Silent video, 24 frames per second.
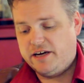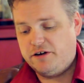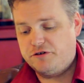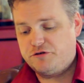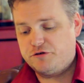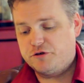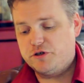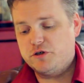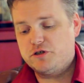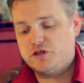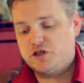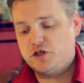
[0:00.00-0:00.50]
and
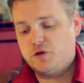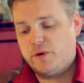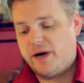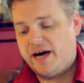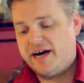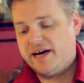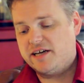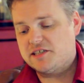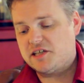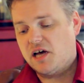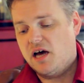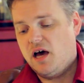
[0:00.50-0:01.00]
introduce you
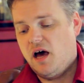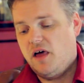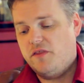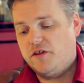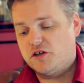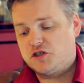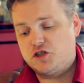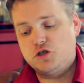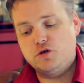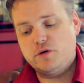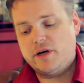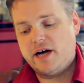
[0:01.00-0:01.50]
as
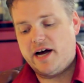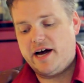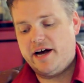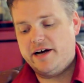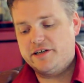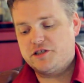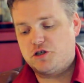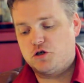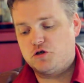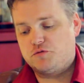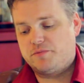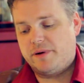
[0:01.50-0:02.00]
the two
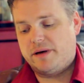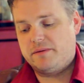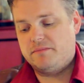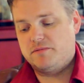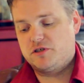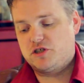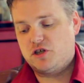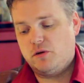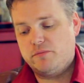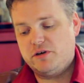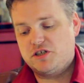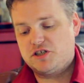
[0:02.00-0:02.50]
guys who
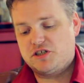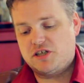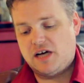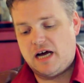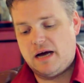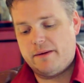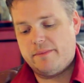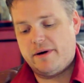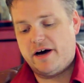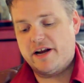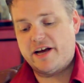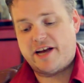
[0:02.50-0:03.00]
spent so much
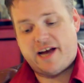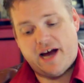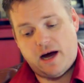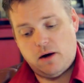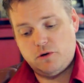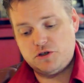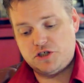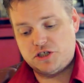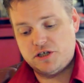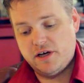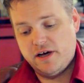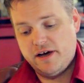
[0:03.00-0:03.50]
time on a
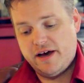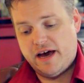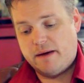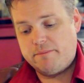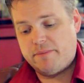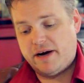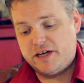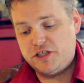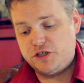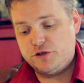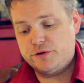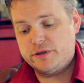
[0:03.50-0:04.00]
couch
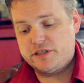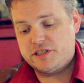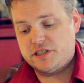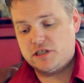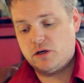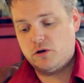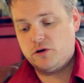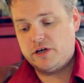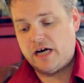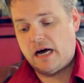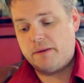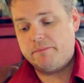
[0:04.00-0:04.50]
and by doing
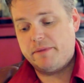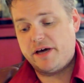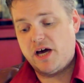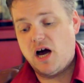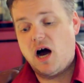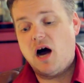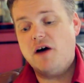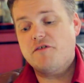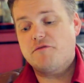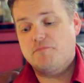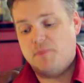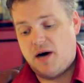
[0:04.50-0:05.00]
so got me
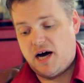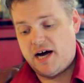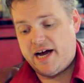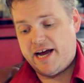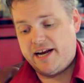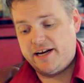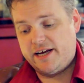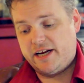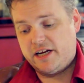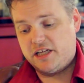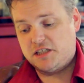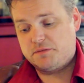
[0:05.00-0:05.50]
off
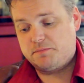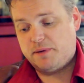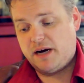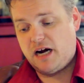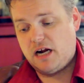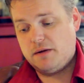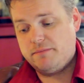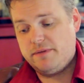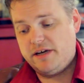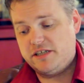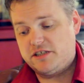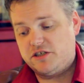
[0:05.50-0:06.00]
mine and
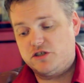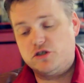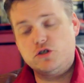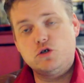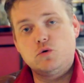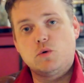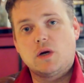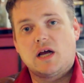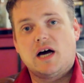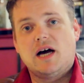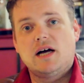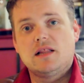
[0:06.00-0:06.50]
inspired me to
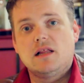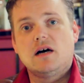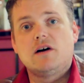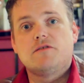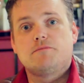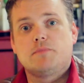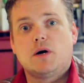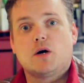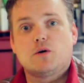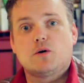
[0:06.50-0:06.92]
do what I love